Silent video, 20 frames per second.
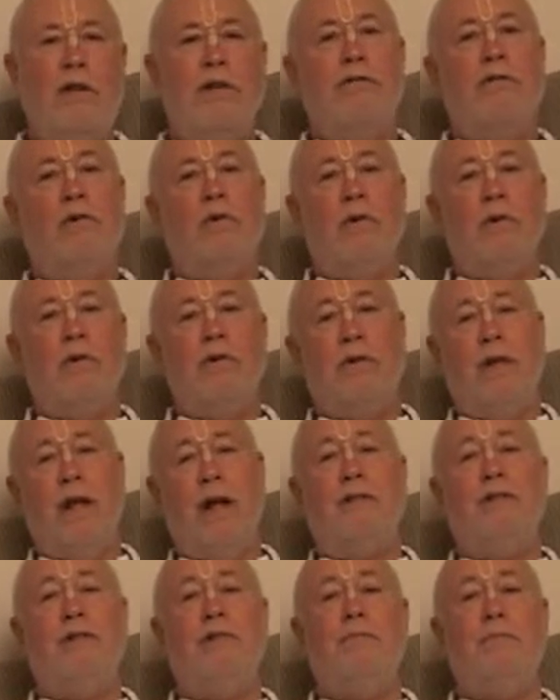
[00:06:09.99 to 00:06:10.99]
And of course,
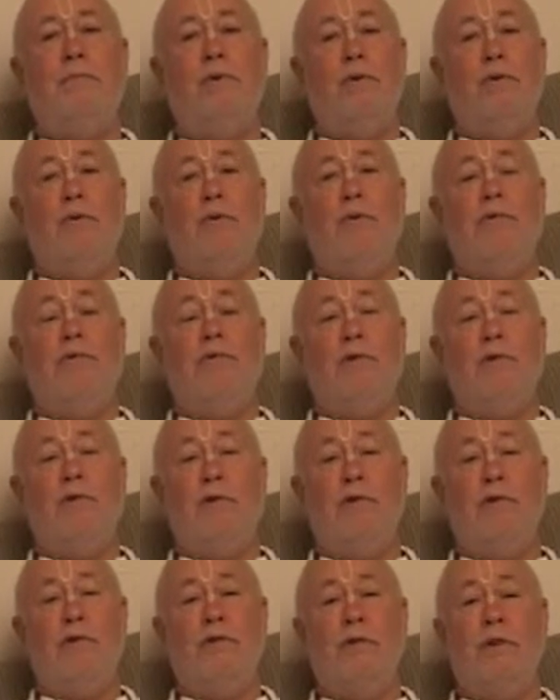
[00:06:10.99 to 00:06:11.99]
that's pure
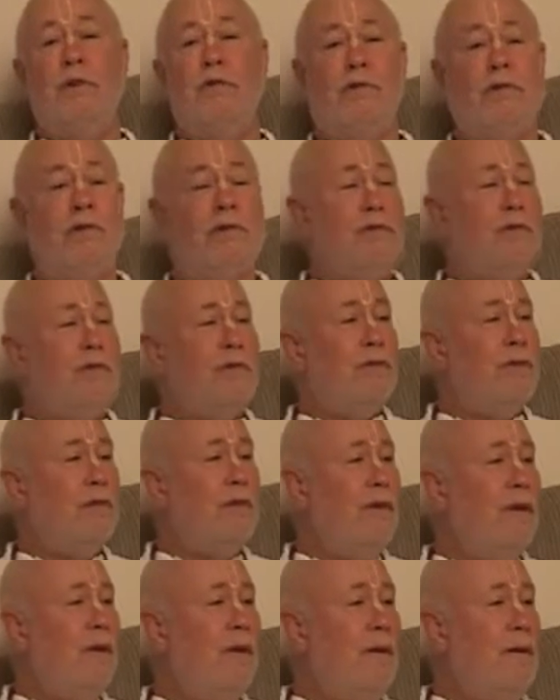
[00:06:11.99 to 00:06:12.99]
devotional service.
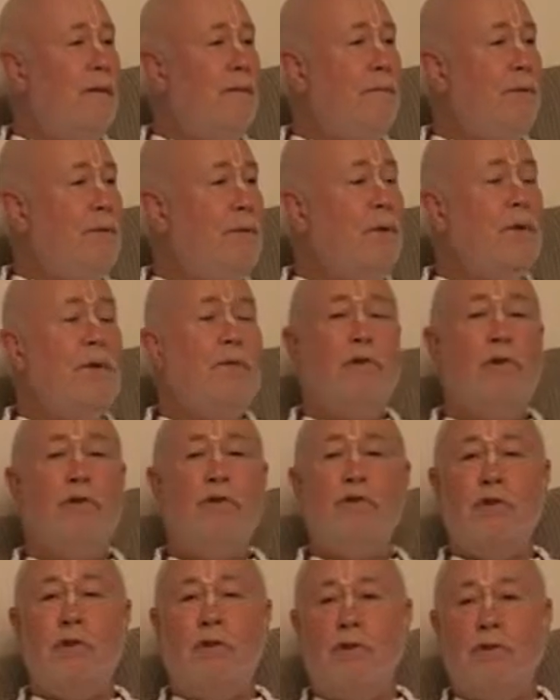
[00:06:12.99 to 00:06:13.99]
Pure
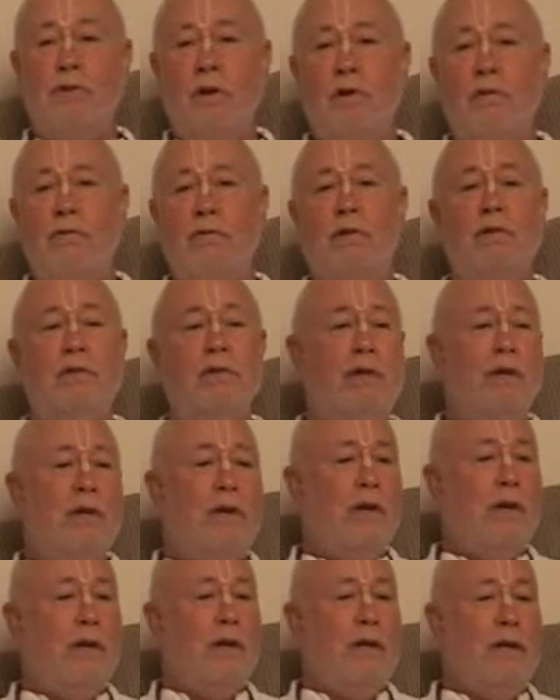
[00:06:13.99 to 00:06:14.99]
devotional service
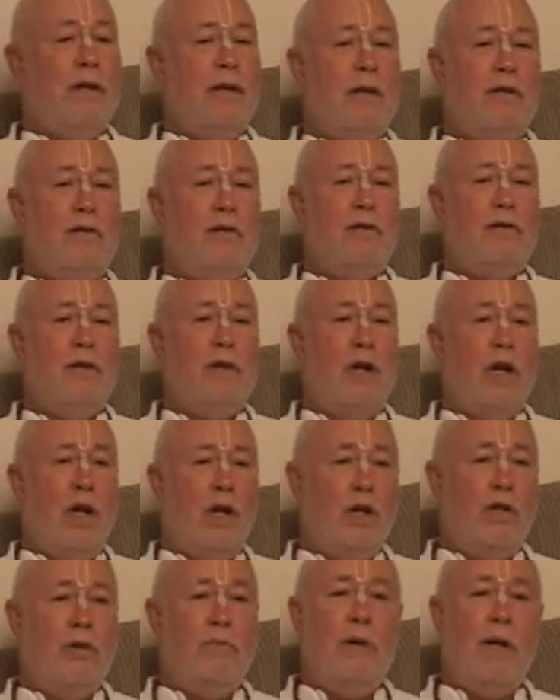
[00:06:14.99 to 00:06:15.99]
is the
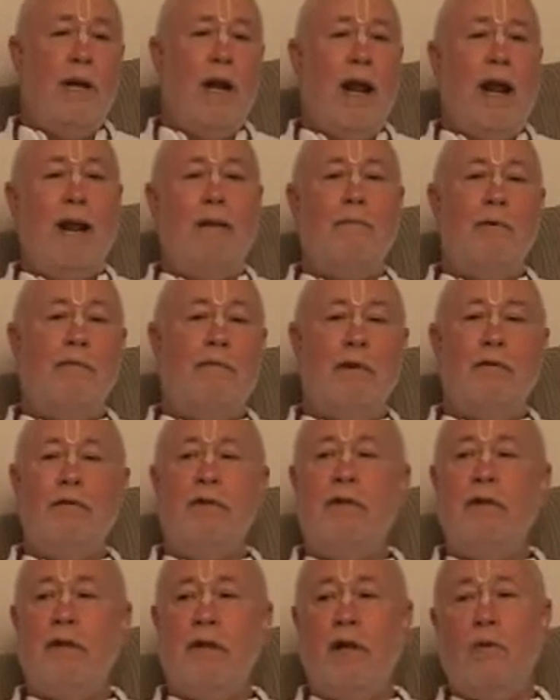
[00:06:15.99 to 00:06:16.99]
ultimate aim of
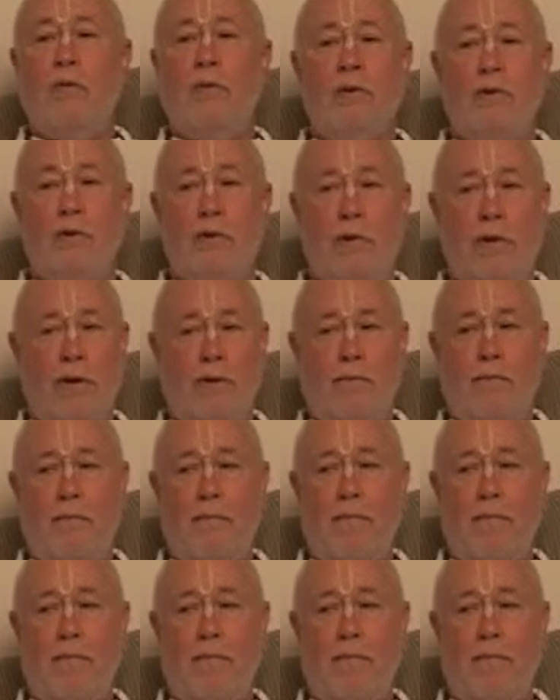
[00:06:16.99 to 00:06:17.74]
everything that we're doing.